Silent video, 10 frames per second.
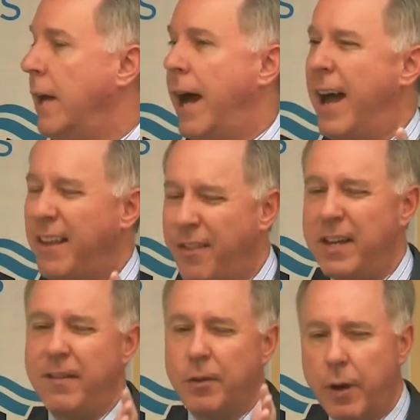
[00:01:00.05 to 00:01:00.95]
I think
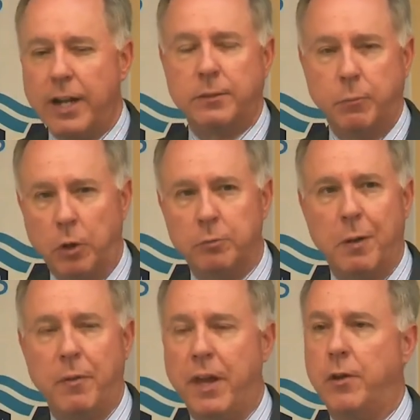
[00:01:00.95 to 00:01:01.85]
if you ask most
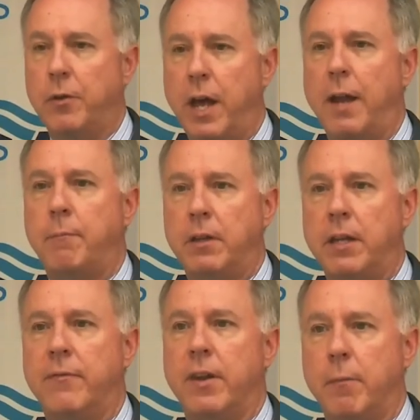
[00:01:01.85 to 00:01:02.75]
people, they do not
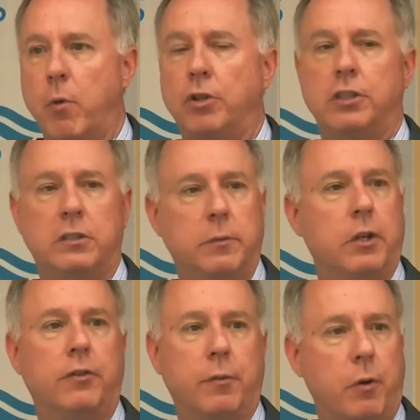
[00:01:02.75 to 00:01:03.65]
believe that abortion should be used for birth